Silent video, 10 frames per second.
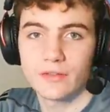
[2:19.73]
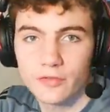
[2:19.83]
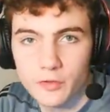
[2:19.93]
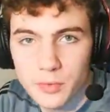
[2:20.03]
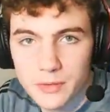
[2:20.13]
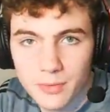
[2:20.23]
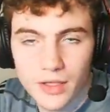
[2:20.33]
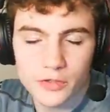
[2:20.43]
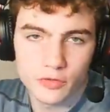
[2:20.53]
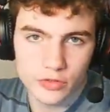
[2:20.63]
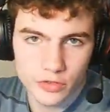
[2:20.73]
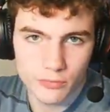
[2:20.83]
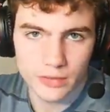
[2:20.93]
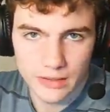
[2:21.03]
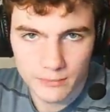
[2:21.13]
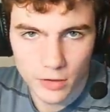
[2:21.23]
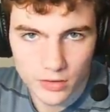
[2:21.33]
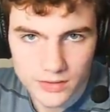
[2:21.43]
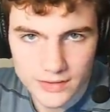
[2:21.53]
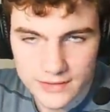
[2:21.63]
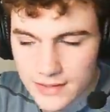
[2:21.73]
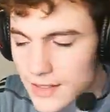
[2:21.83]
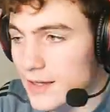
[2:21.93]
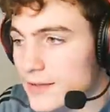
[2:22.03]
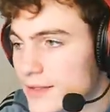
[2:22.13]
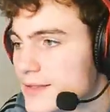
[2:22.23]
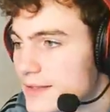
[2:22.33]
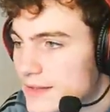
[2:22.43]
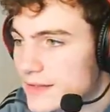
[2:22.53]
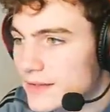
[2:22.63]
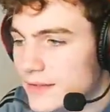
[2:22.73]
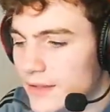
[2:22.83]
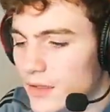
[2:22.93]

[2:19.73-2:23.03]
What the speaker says: for the people that enjoy jumping in boxes. This season